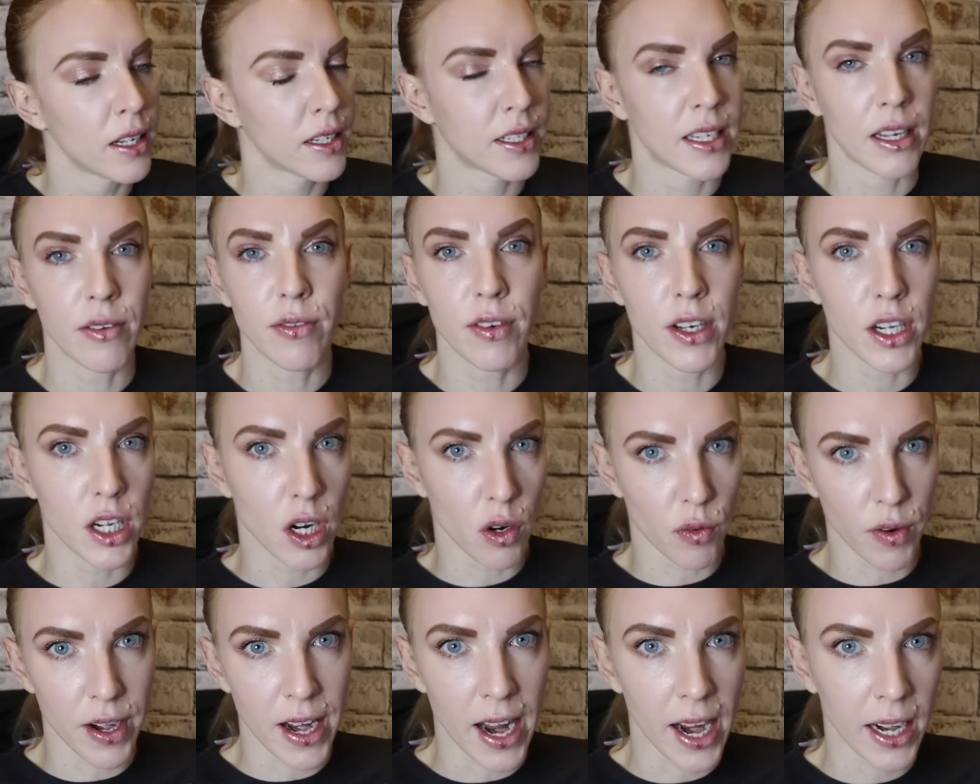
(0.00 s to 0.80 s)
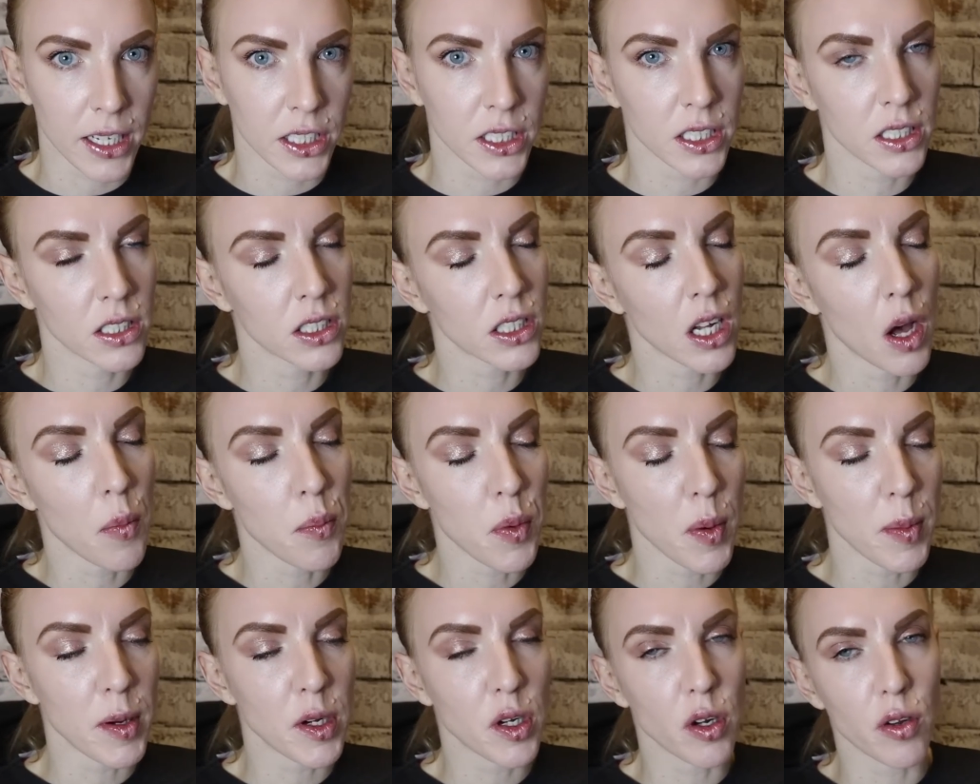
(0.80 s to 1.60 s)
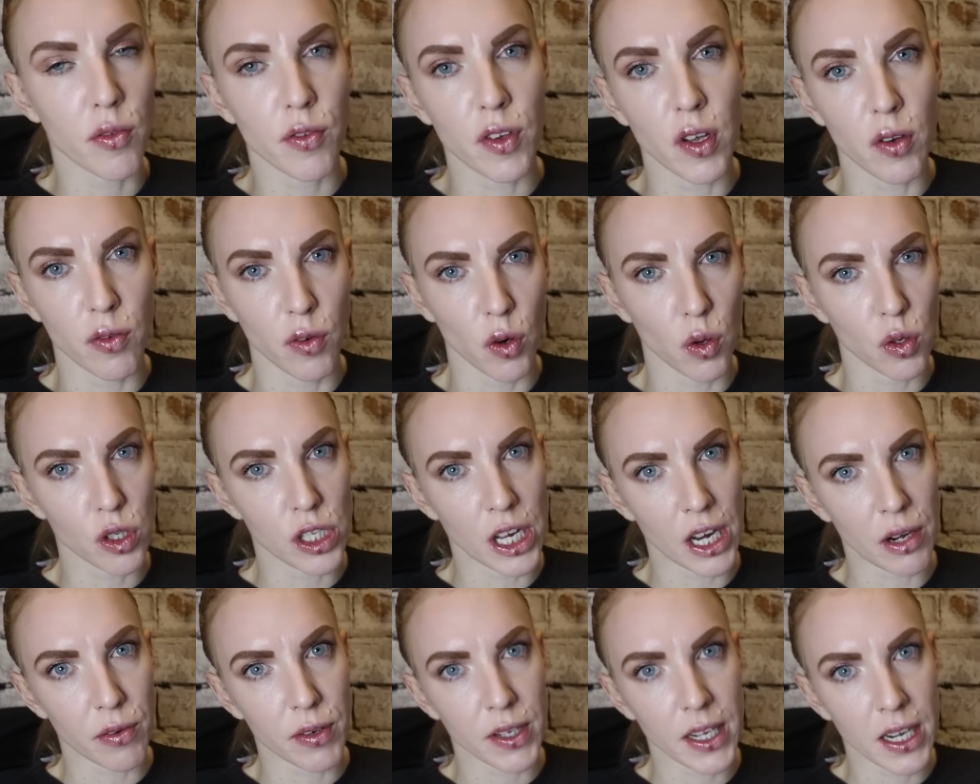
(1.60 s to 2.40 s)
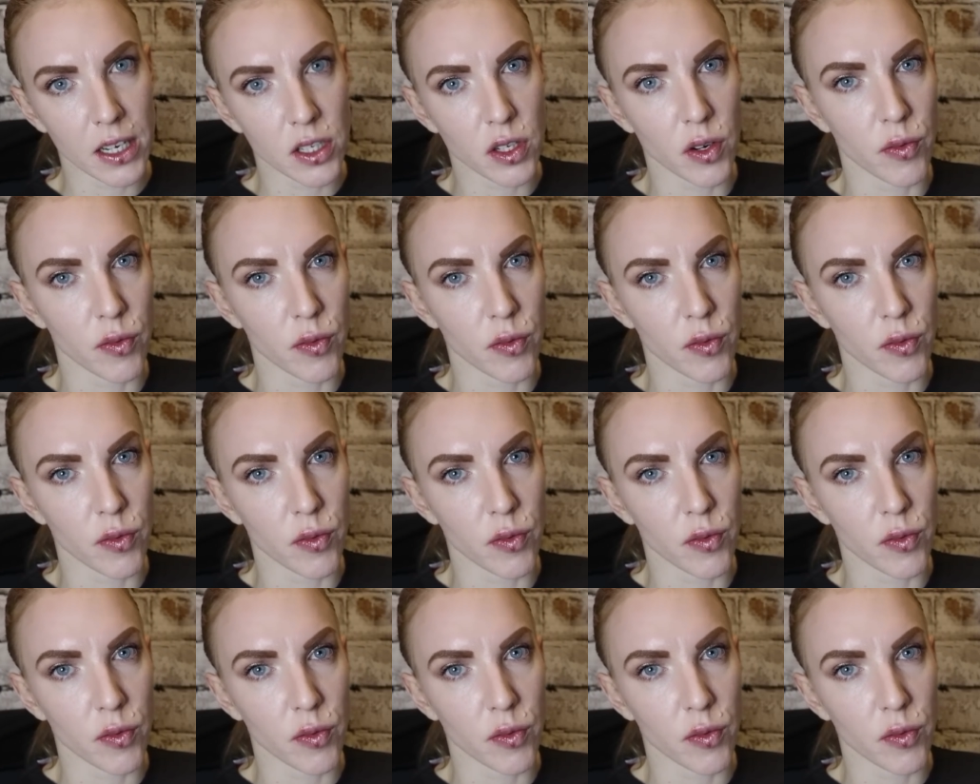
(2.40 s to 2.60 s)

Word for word: Definitely no reactions. I'll probably do a few vlogs here and there.